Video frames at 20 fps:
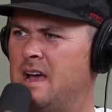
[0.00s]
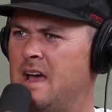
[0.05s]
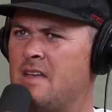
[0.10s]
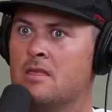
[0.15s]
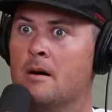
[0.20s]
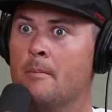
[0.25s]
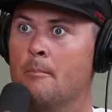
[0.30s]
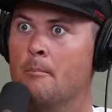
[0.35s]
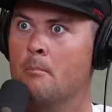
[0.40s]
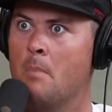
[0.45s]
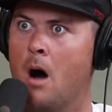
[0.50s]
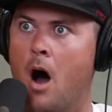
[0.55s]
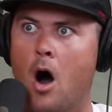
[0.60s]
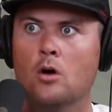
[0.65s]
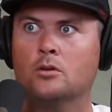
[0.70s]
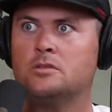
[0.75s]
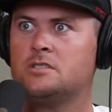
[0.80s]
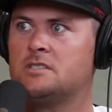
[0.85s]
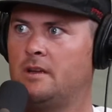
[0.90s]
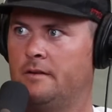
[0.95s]
And the
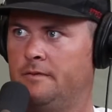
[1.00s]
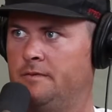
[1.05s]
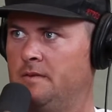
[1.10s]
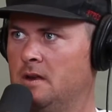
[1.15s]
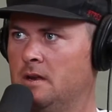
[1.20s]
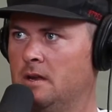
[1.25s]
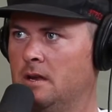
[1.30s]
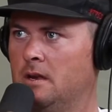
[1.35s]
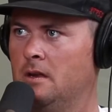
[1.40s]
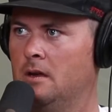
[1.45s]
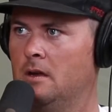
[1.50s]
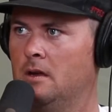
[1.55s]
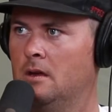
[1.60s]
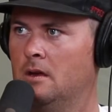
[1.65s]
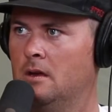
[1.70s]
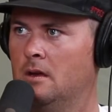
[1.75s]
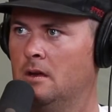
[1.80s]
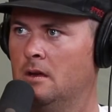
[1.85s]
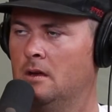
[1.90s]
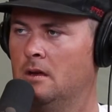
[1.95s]
most offended.
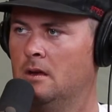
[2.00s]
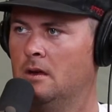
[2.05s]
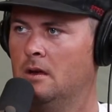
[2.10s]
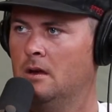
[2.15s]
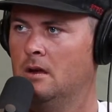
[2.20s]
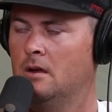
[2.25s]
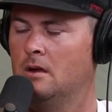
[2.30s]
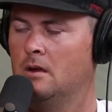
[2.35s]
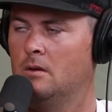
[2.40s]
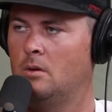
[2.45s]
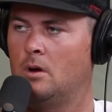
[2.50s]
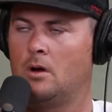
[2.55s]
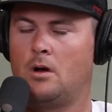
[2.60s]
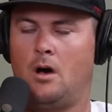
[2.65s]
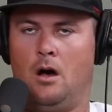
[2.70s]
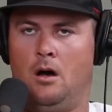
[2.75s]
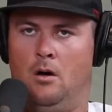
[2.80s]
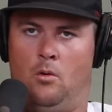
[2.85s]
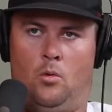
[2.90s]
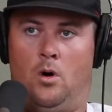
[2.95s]

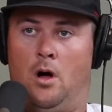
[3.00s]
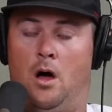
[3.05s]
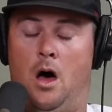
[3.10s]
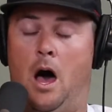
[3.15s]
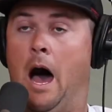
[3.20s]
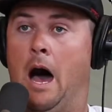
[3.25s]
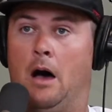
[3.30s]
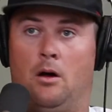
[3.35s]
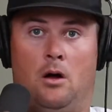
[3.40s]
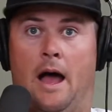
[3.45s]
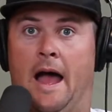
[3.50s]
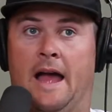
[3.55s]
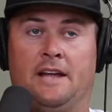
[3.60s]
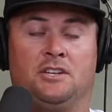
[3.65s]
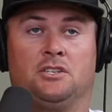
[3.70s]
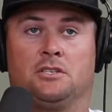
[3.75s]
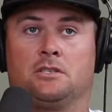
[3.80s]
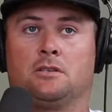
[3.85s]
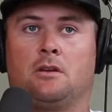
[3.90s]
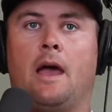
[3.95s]
Well, I
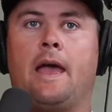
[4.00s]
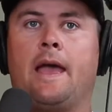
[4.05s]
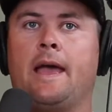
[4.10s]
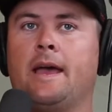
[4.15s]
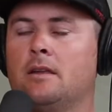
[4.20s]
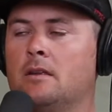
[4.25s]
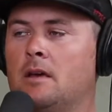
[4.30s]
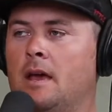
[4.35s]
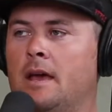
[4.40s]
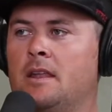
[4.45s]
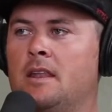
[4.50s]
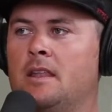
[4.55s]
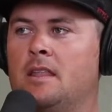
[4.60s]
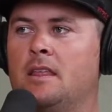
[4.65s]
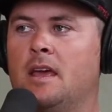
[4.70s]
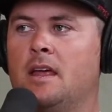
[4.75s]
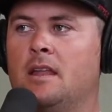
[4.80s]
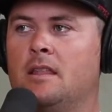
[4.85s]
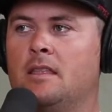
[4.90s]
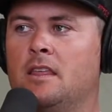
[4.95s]
just, and
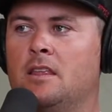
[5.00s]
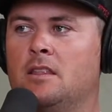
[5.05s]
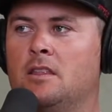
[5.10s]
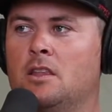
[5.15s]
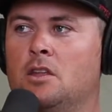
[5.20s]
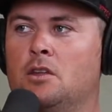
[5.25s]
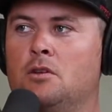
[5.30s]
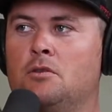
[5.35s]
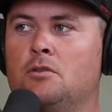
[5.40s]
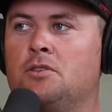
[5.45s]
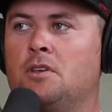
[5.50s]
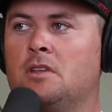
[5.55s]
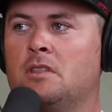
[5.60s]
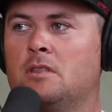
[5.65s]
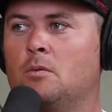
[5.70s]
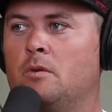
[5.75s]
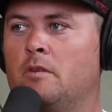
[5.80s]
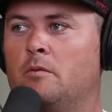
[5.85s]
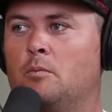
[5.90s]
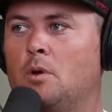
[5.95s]
then the new thing
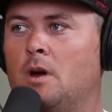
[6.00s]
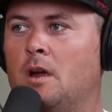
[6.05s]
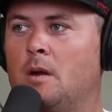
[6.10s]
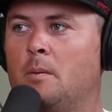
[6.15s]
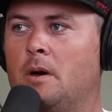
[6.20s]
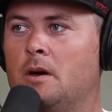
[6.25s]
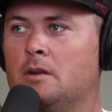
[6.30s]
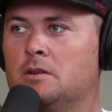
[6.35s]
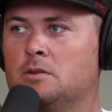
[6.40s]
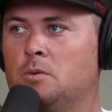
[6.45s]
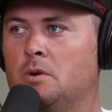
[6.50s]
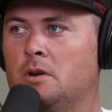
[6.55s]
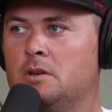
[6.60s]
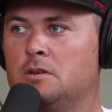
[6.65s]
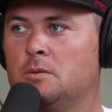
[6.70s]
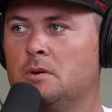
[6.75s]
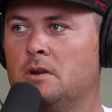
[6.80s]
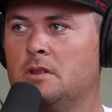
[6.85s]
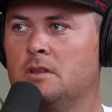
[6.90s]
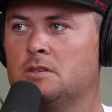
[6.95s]
that we've brought about in
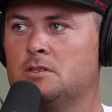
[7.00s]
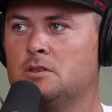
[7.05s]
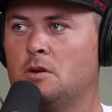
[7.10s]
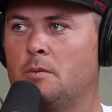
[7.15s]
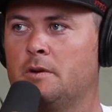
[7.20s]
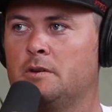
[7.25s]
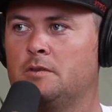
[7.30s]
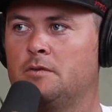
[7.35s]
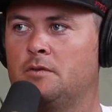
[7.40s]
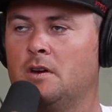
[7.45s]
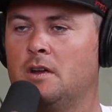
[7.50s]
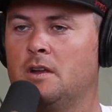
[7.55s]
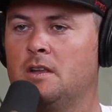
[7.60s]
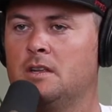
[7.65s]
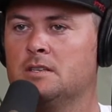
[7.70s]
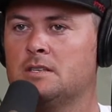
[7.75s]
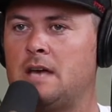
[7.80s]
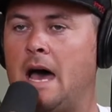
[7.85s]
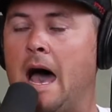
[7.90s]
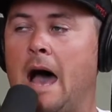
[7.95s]
2020 that's so much fun
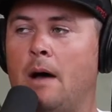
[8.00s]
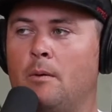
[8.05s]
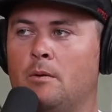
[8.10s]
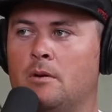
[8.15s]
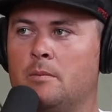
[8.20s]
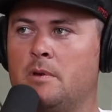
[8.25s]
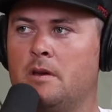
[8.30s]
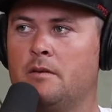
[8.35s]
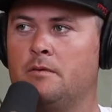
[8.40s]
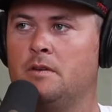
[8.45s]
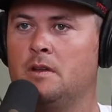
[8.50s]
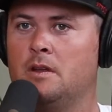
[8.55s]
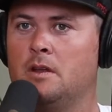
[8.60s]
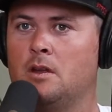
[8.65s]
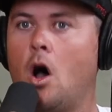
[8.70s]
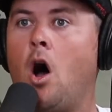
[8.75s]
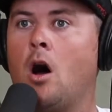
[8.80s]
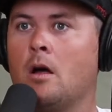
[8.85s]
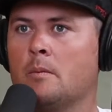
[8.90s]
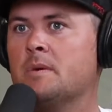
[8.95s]
is I want to be offended
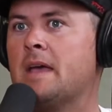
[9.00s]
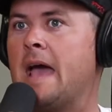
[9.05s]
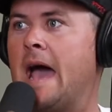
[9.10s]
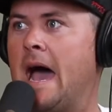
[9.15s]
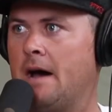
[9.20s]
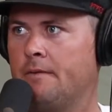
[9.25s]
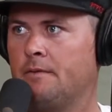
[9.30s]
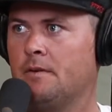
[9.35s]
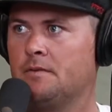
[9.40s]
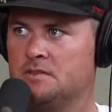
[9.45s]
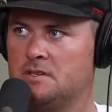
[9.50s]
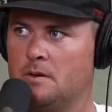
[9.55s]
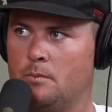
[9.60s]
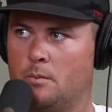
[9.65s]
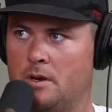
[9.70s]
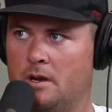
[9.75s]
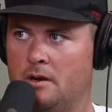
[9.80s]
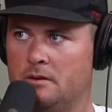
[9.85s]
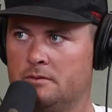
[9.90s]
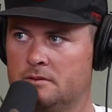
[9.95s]
on behalf of
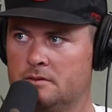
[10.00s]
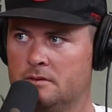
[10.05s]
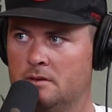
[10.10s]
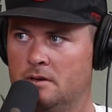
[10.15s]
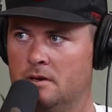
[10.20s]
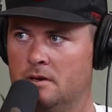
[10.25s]
someone else.